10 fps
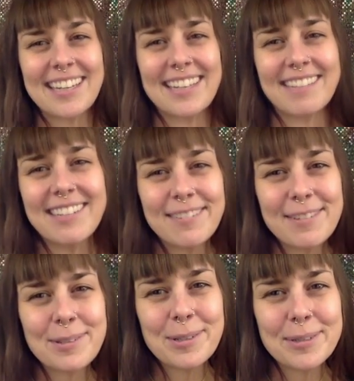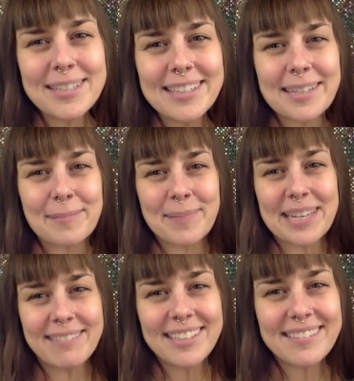Even if you lose a limb,
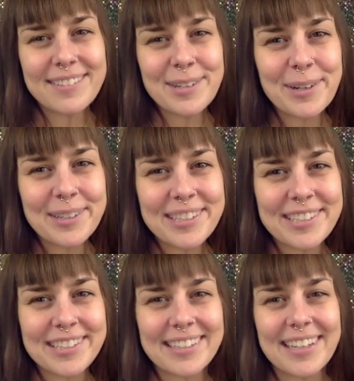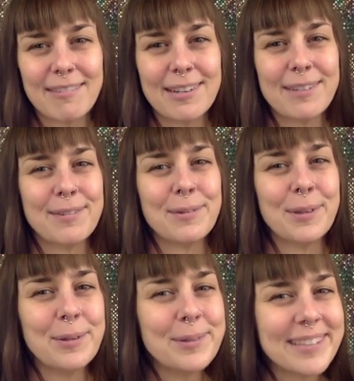even if you go to jail, even if you
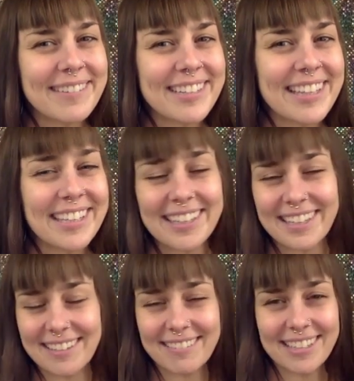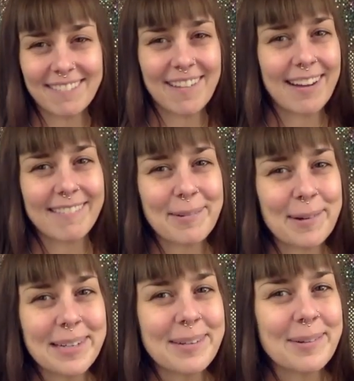lose everything, even if
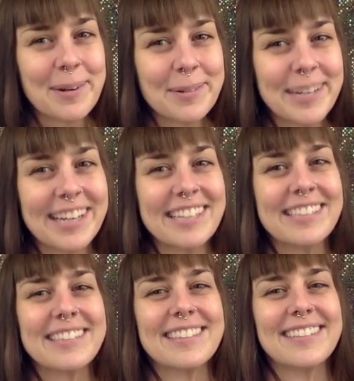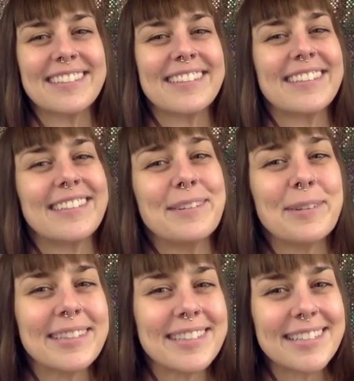everyone you know dies, you
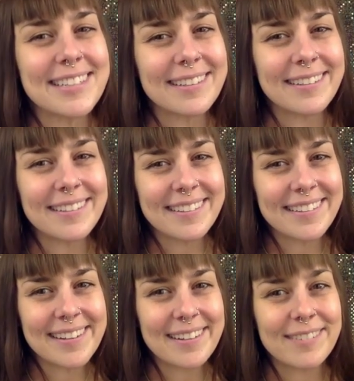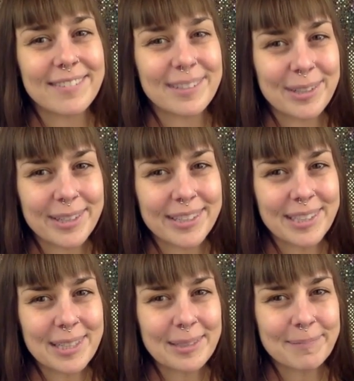can still feel
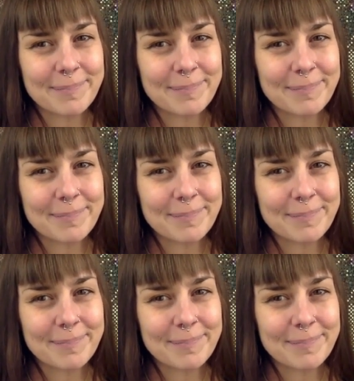good.